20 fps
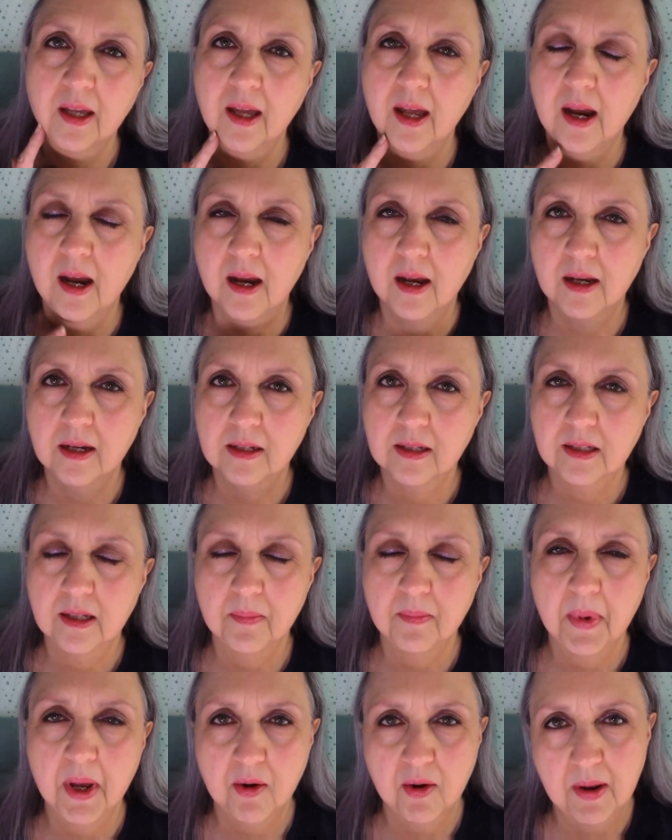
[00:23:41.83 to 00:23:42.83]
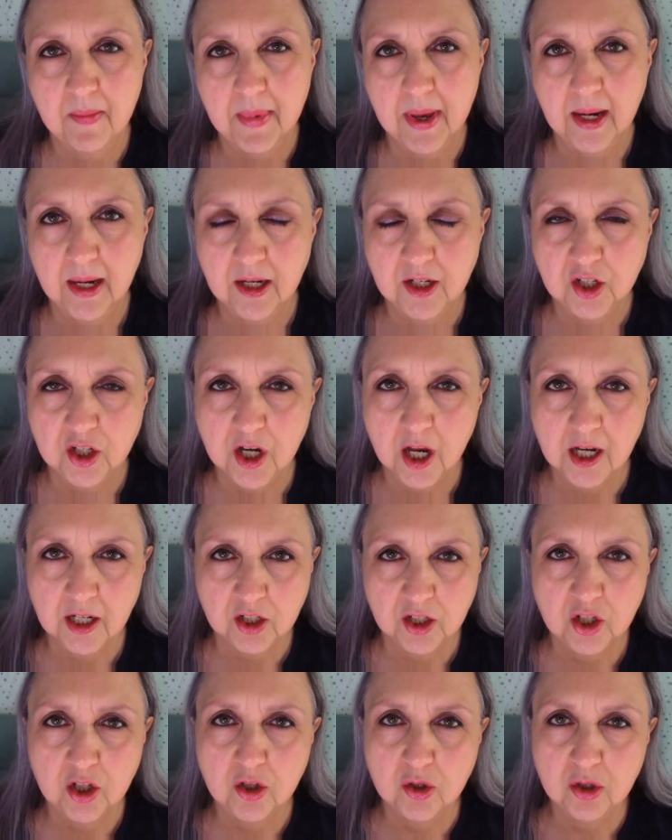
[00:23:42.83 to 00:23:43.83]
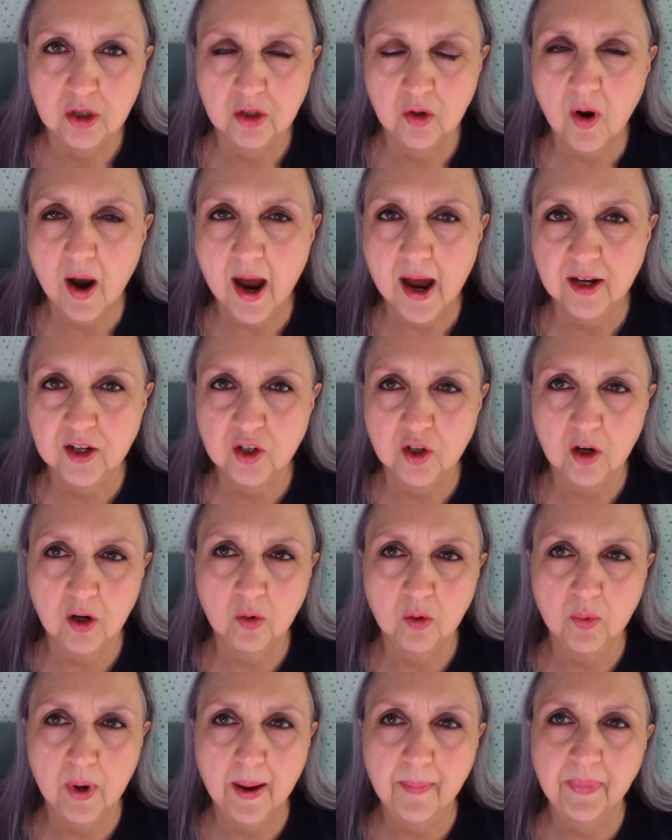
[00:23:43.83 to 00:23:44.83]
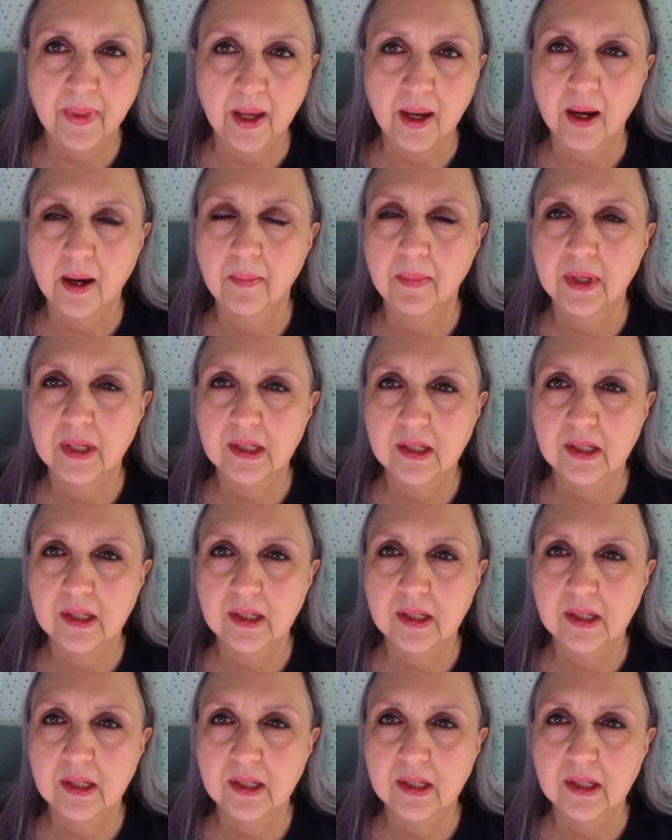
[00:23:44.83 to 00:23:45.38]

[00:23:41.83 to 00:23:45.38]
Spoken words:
and somehow I managed not to scratch or rub them,